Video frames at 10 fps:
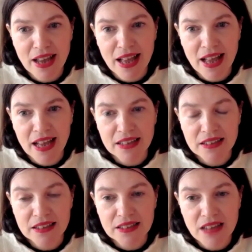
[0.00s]

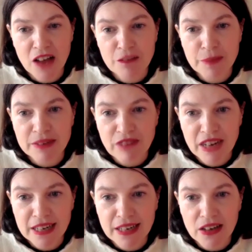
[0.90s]
And I've been
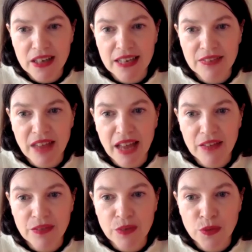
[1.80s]
really lucky in that
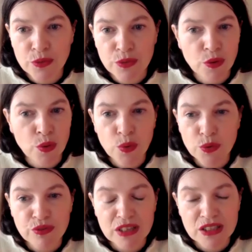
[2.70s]
all
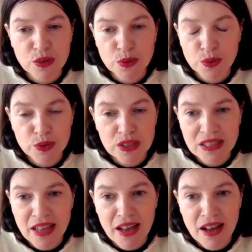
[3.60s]
three schools
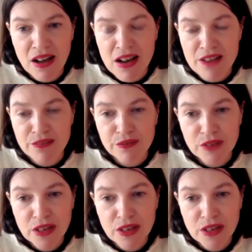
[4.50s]
that I've